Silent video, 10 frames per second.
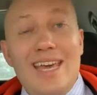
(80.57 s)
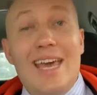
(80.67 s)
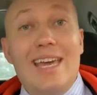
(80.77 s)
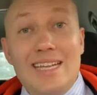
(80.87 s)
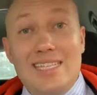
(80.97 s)

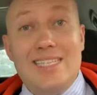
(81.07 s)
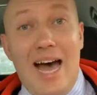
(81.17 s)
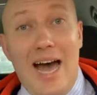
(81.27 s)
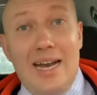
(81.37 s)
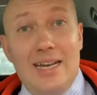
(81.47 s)
can get
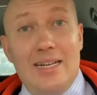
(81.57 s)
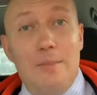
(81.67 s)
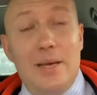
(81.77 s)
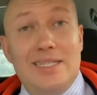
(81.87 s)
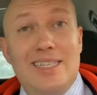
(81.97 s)
started in the
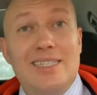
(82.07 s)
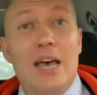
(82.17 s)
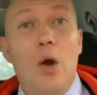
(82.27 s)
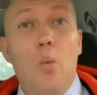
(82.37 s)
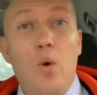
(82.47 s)
business
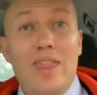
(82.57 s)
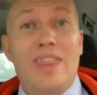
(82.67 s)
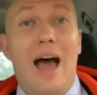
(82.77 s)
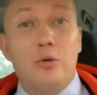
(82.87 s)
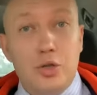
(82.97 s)

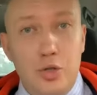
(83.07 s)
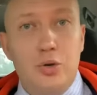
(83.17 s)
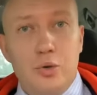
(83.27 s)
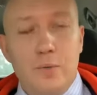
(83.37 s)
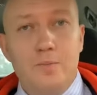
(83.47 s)
without
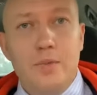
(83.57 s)
you.